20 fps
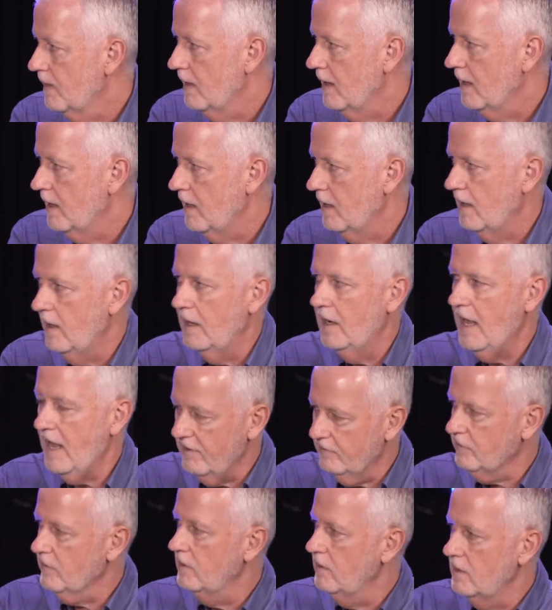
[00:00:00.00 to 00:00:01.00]
and
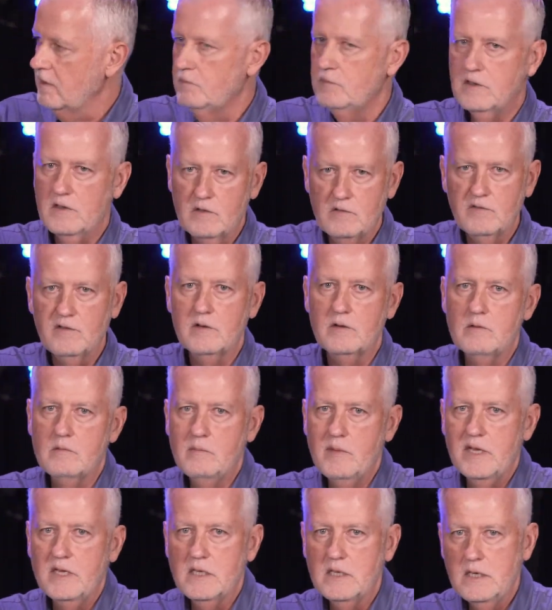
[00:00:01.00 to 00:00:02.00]
asking them to consider
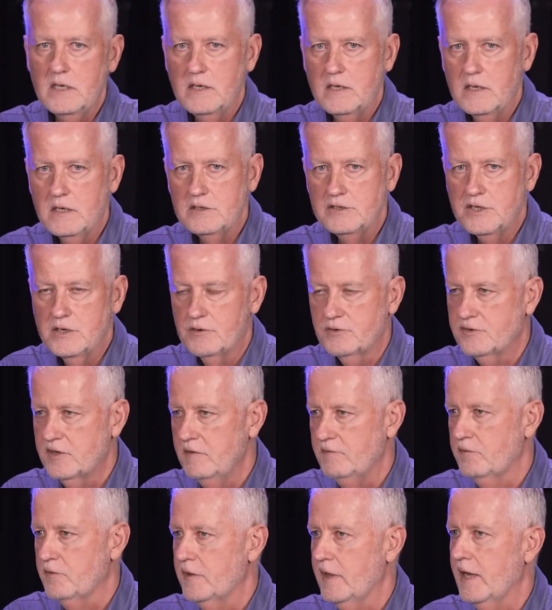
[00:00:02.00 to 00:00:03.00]
making a generous
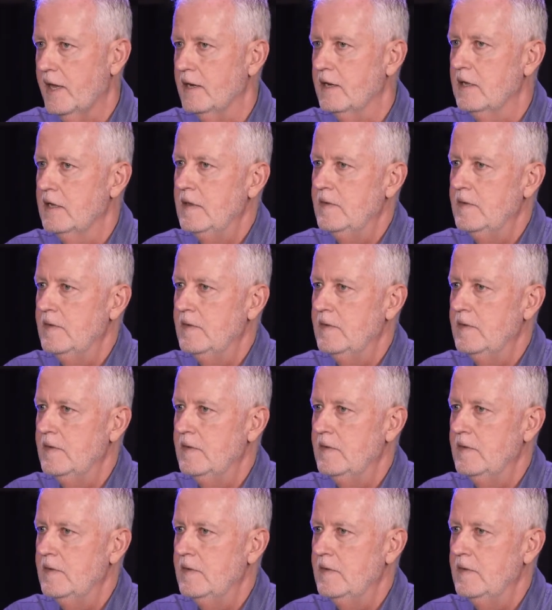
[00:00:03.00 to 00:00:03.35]
gift for that.